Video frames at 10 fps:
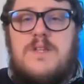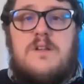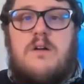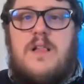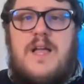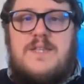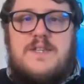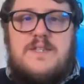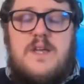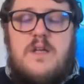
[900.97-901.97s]
It's not classed
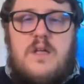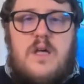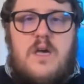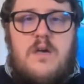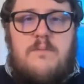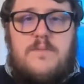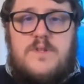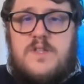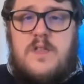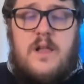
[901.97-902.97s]
as
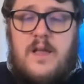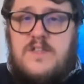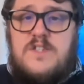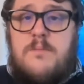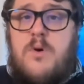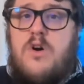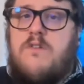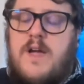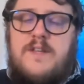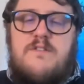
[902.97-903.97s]
like the support
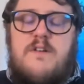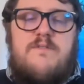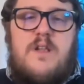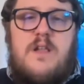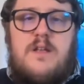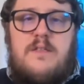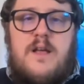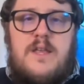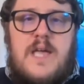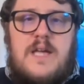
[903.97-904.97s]
grant or anything
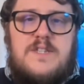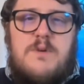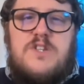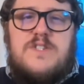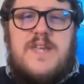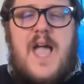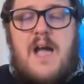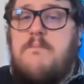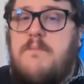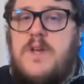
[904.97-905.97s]
like that. So it doesn't
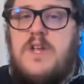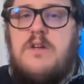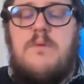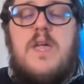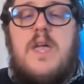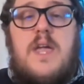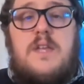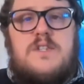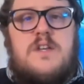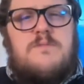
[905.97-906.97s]
hamper you
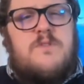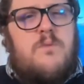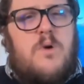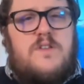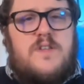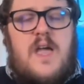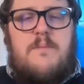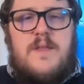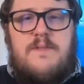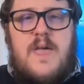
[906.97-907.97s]
in terms of what's
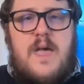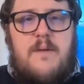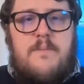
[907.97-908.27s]
happening there.